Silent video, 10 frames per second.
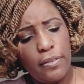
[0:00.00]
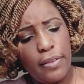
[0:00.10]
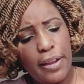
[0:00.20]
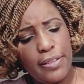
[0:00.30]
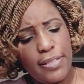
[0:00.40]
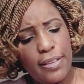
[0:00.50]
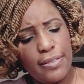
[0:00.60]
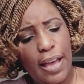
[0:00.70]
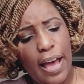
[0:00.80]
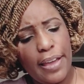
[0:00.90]
Daddy says
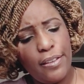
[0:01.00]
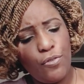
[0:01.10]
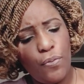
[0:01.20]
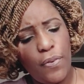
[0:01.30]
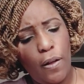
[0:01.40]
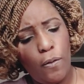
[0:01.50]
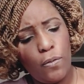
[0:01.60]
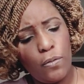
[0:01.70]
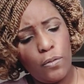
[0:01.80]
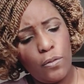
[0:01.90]
that Ahithophel
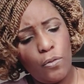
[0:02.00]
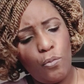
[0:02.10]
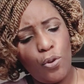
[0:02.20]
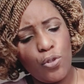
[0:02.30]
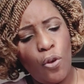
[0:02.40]
was